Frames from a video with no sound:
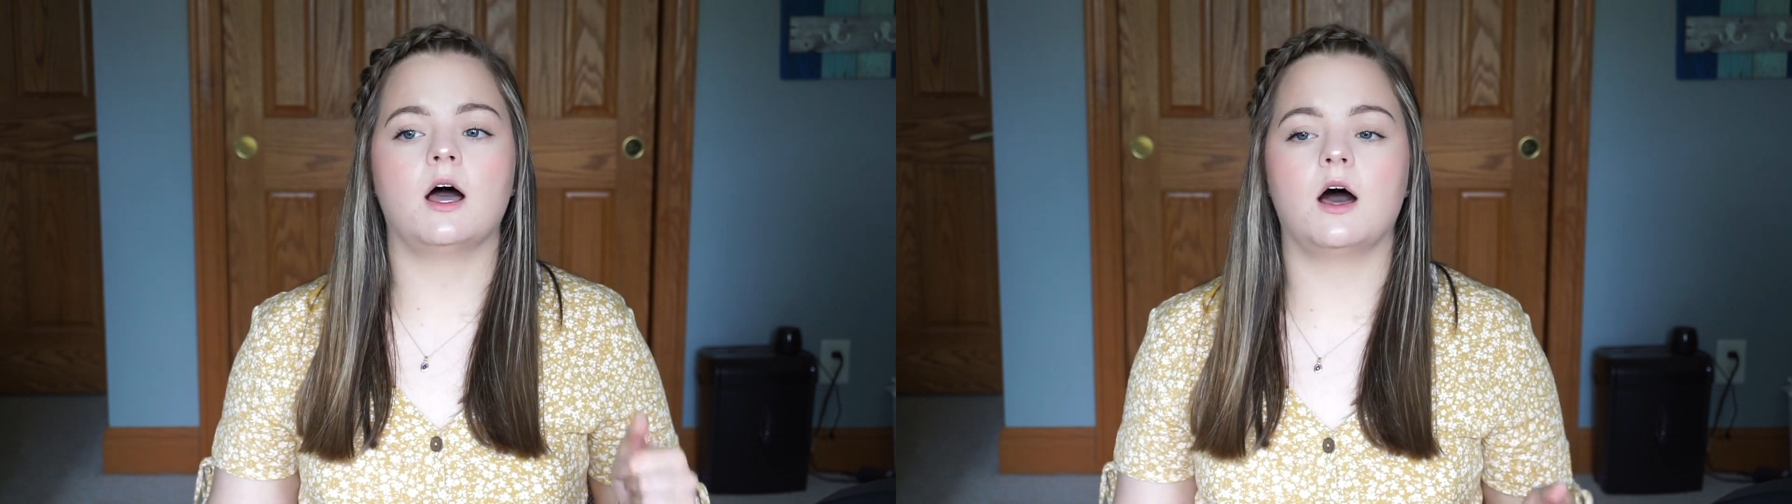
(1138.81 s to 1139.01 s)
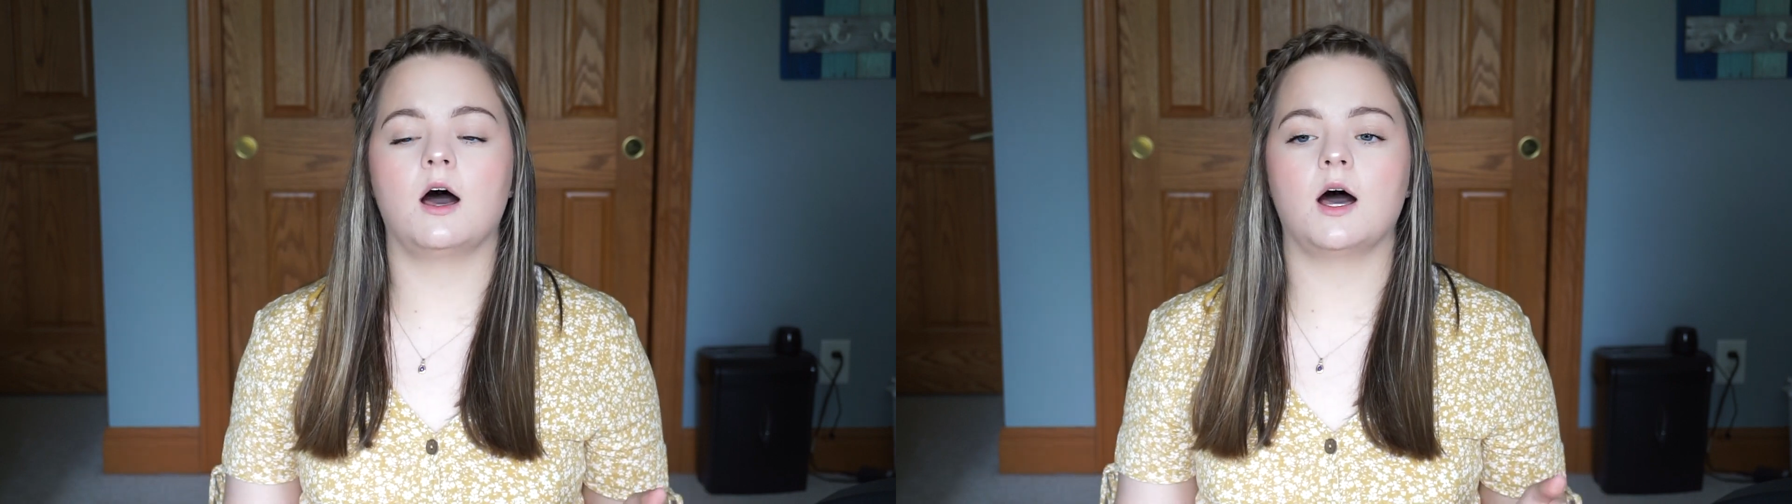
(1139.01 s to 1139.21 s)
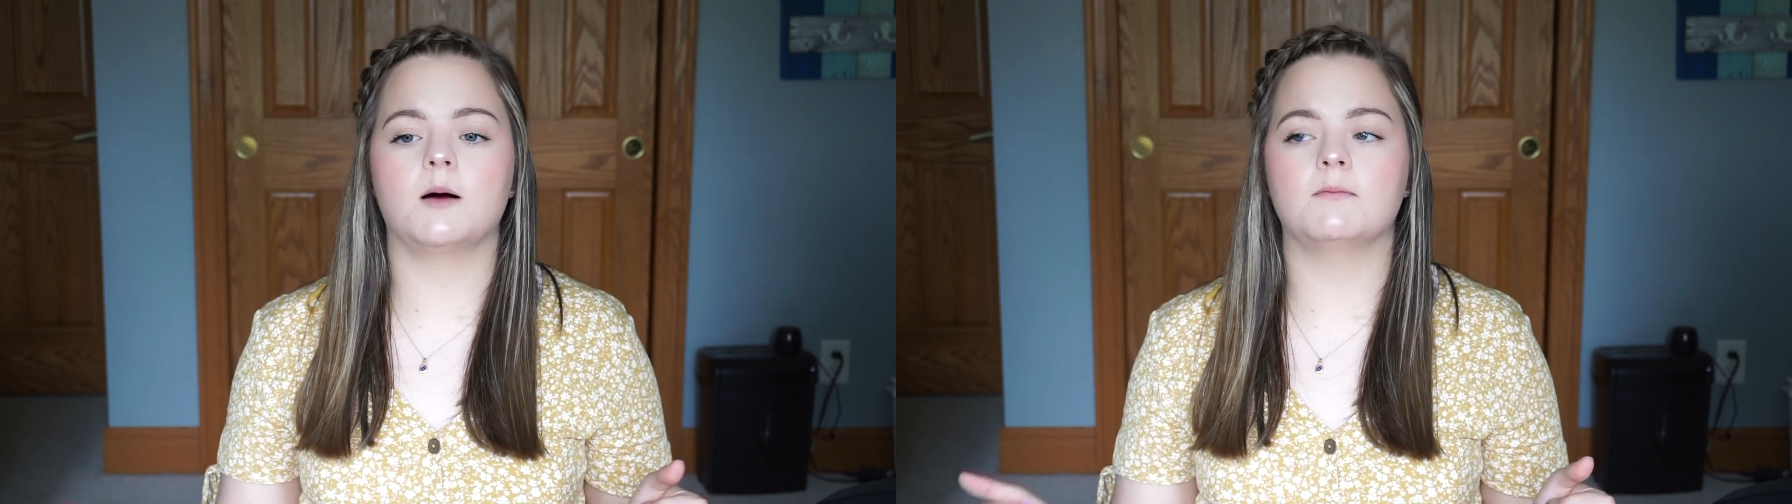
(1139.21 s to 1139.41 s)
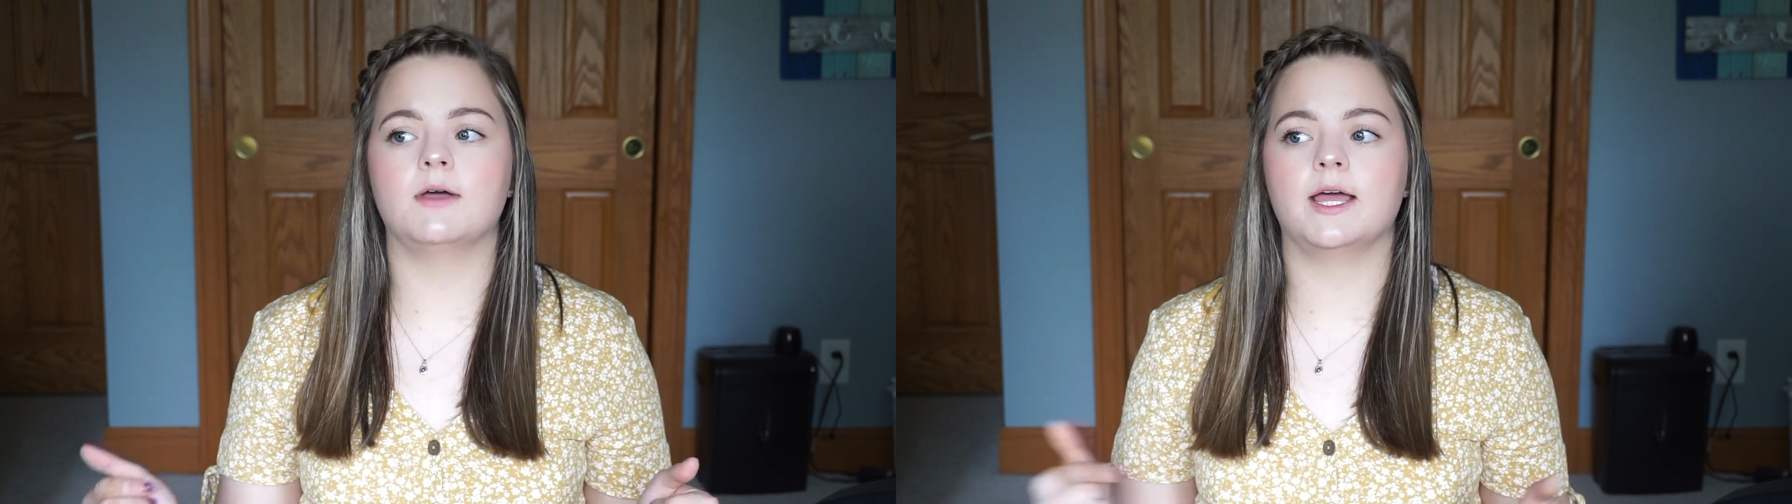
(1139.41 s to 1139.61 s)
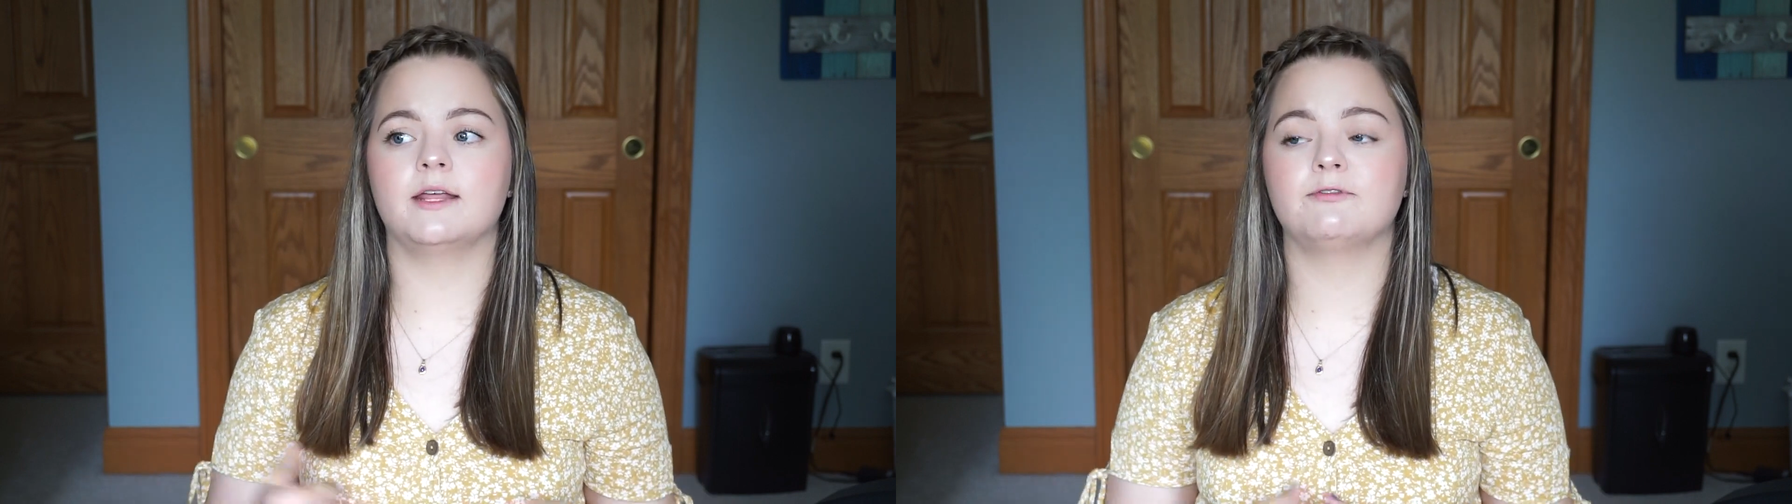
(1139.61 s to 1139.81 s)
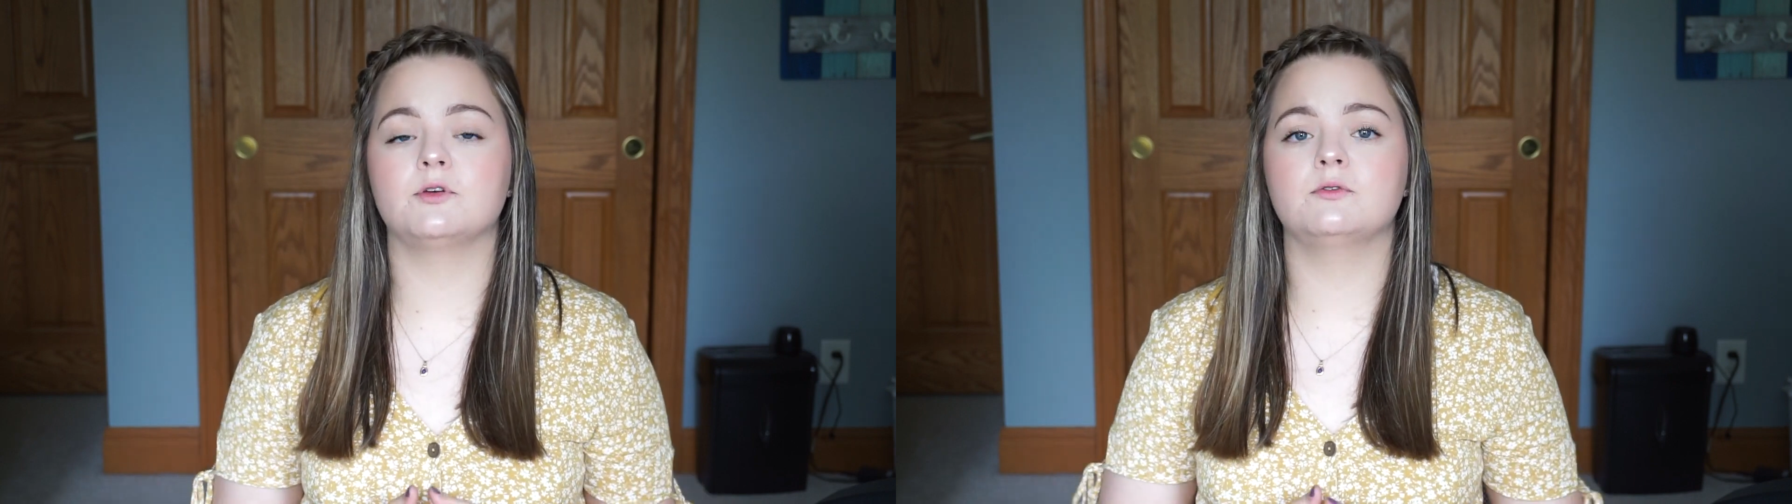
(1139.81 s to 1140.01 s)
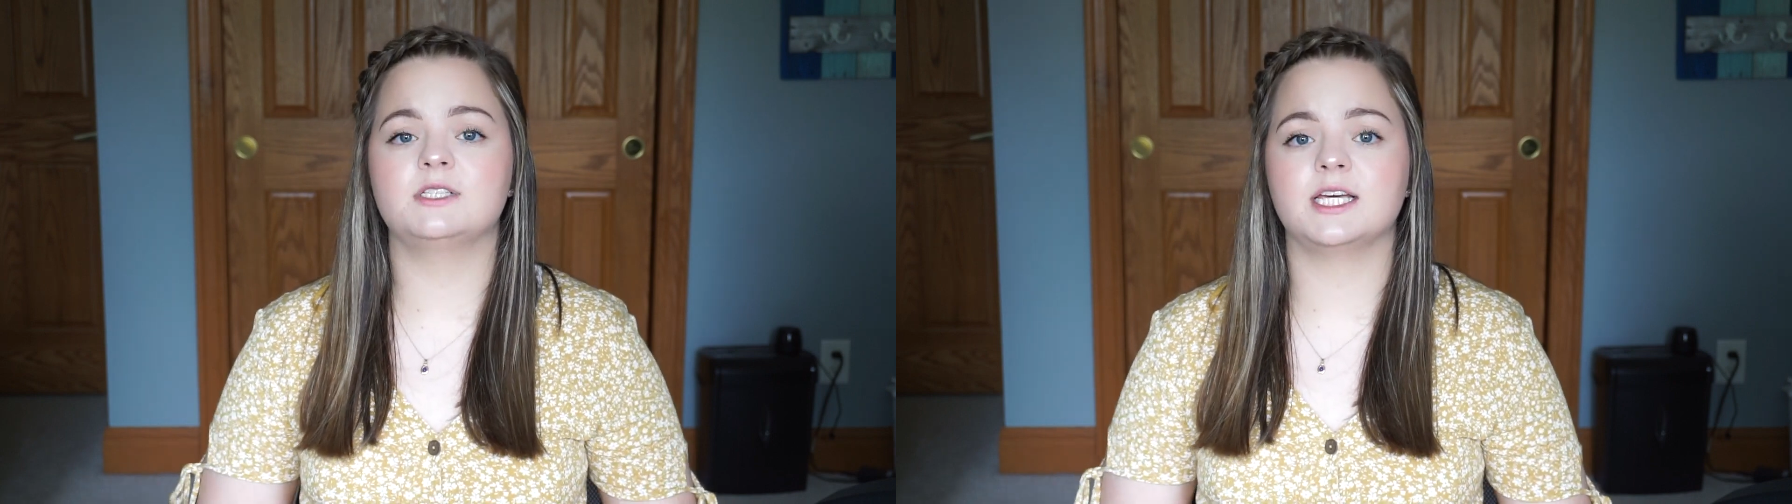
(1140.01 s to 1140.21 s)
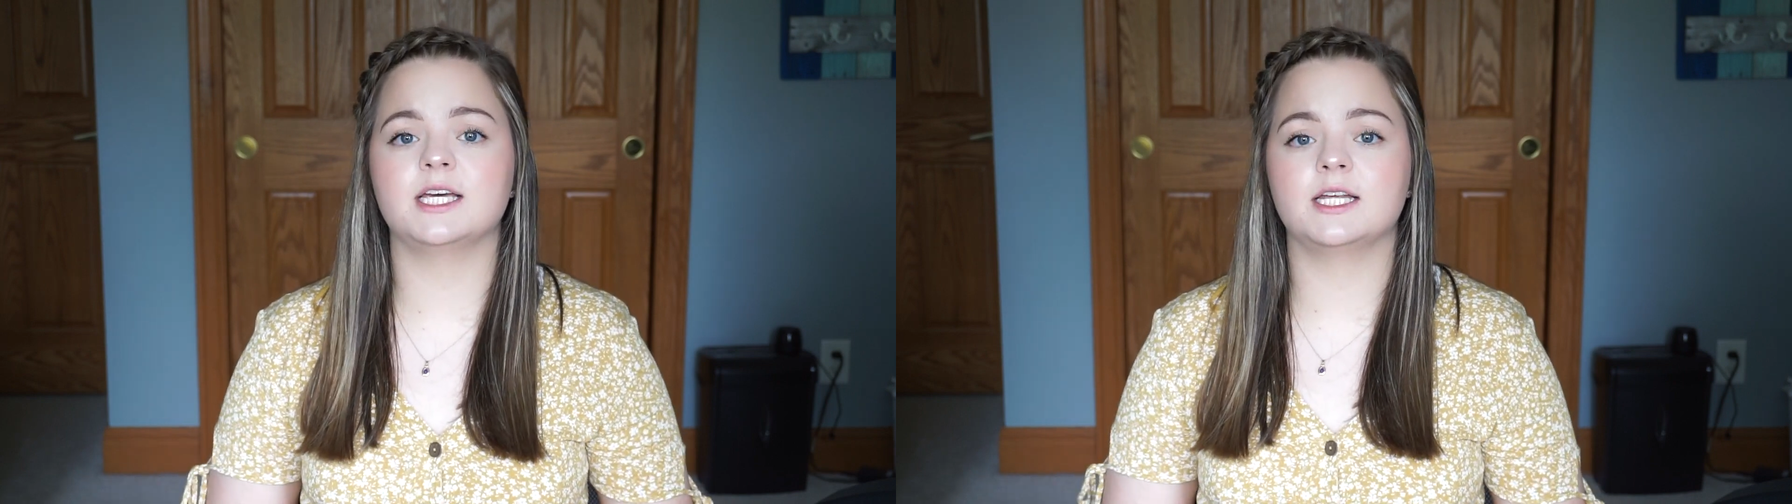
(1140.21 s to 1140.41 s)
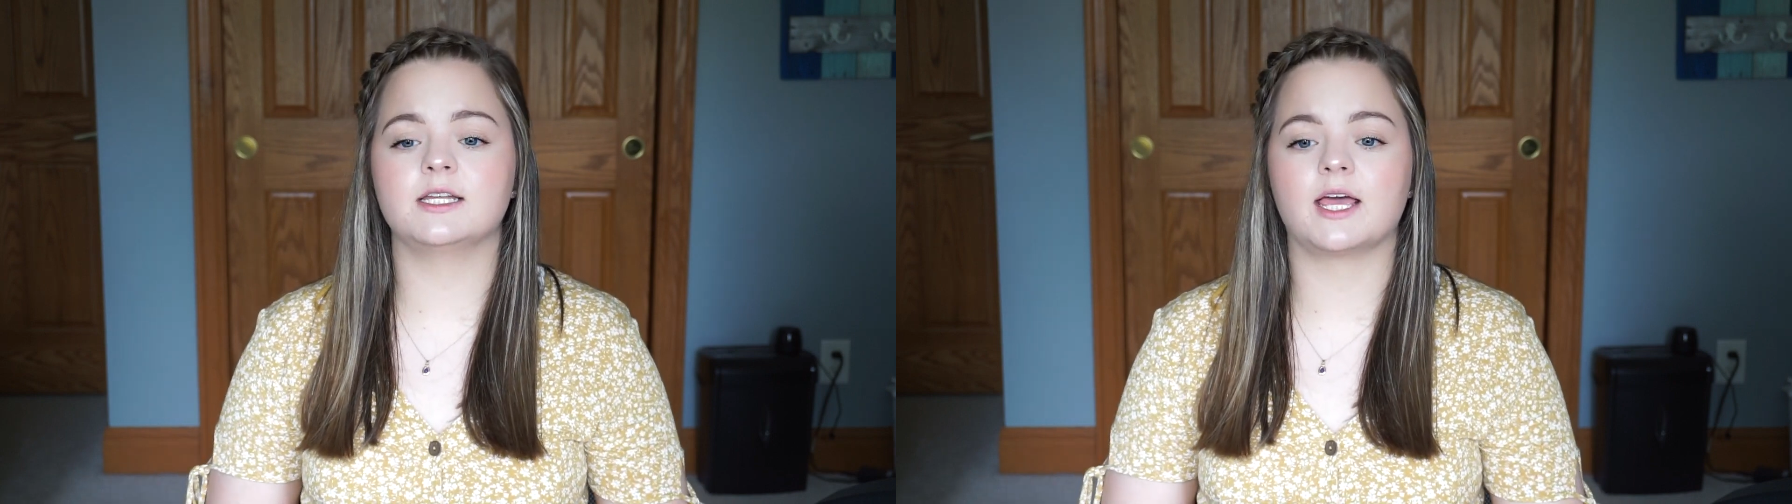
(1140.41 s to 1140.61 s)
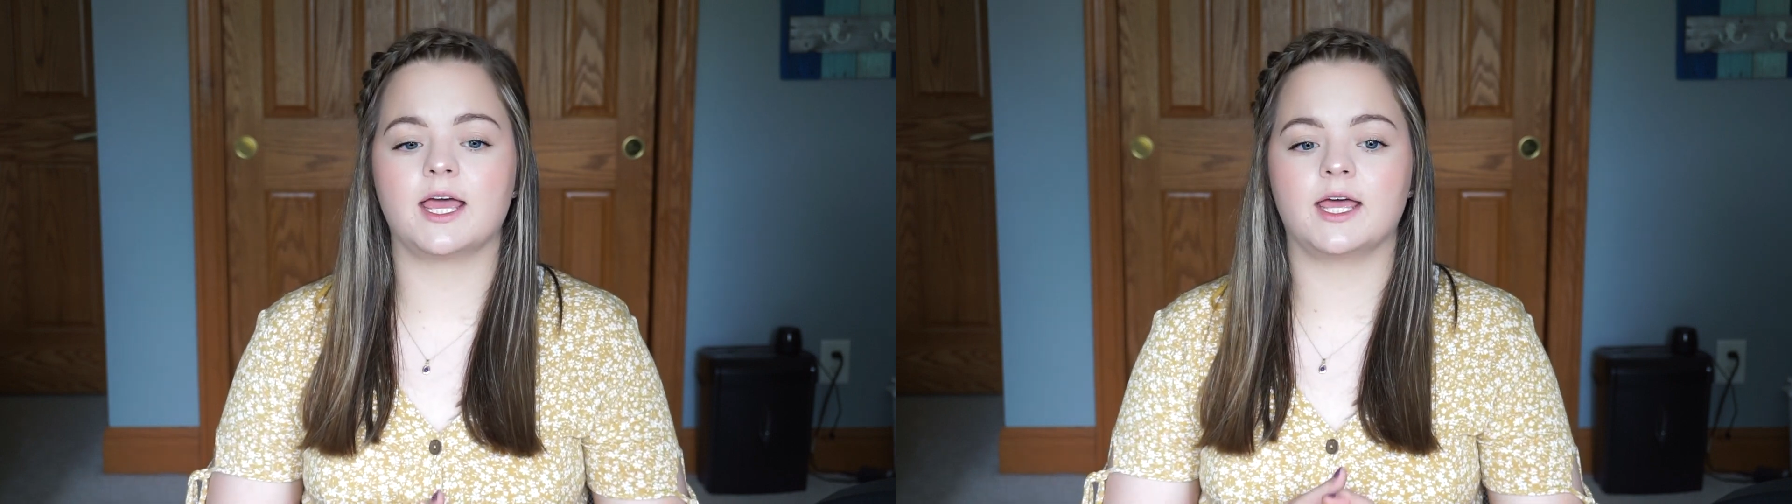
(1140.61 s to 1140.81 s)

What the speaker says: and if you did